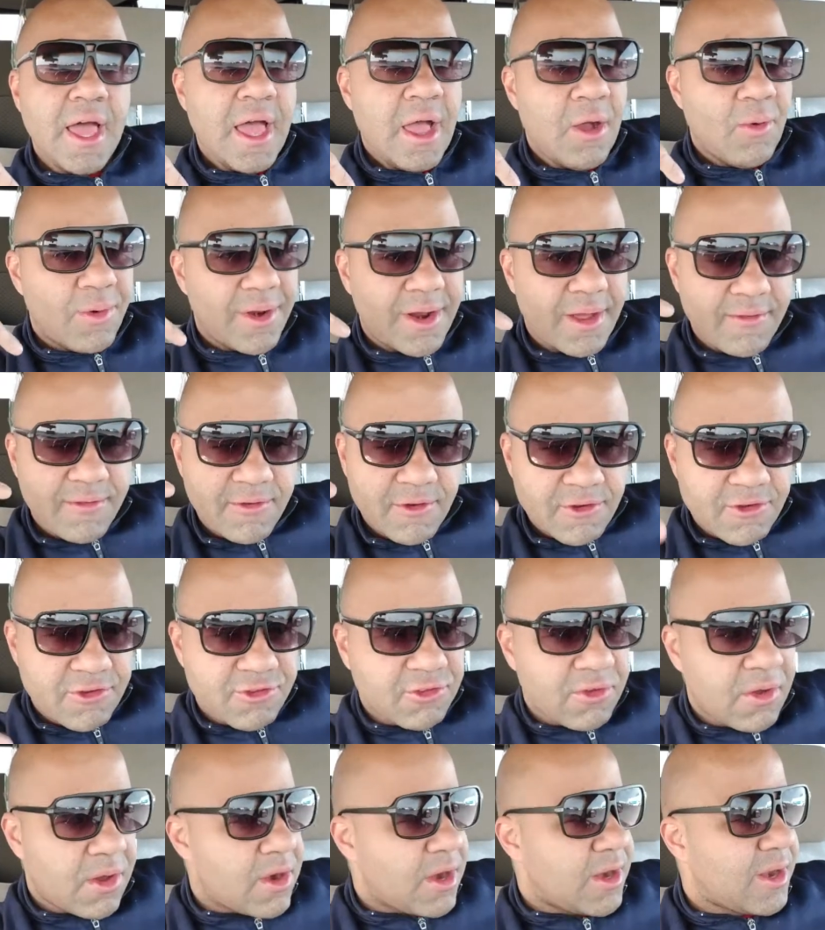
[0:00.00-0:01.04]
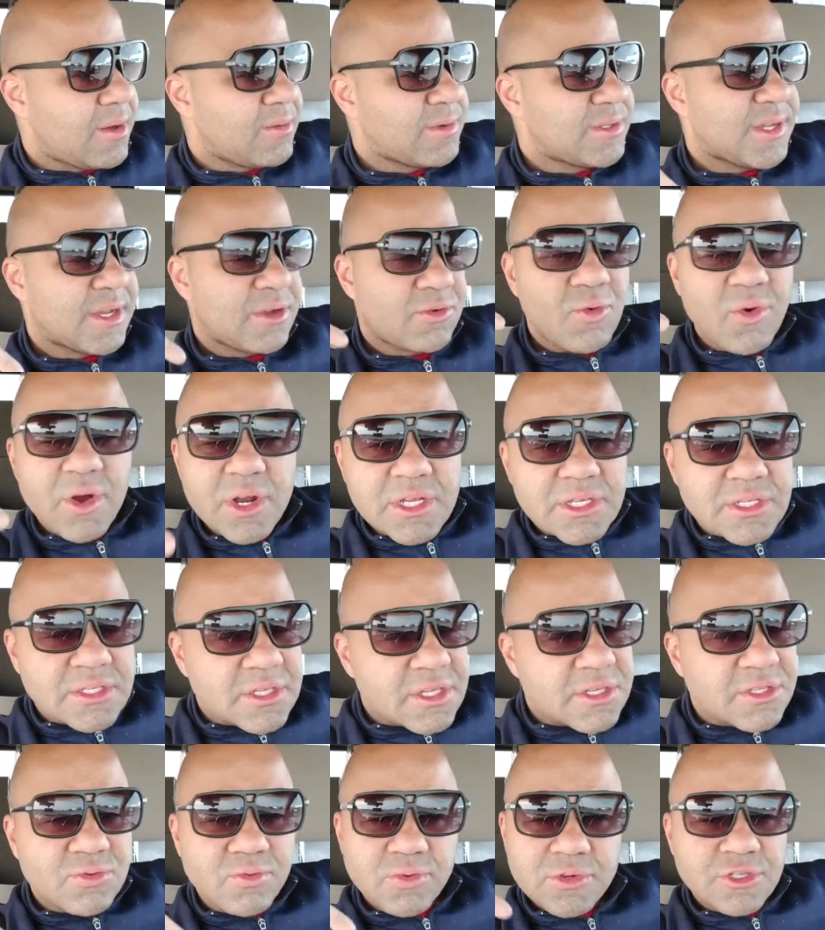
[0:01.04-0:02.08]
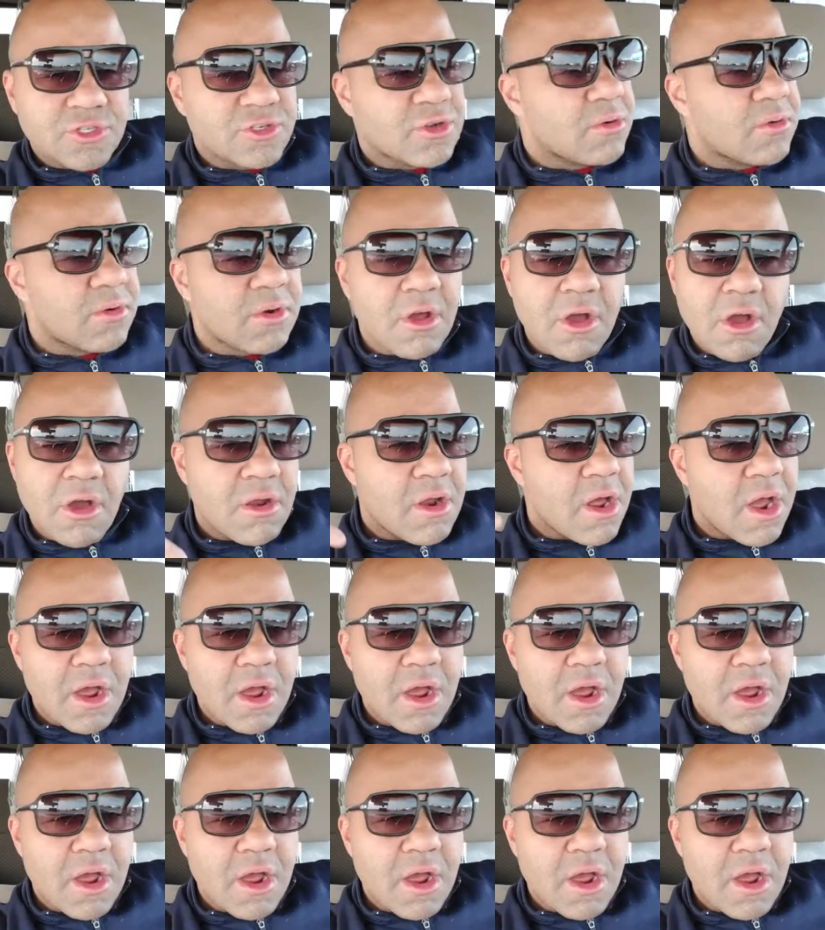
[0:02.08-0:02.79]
When I first started, I was like, what is this? What's going on?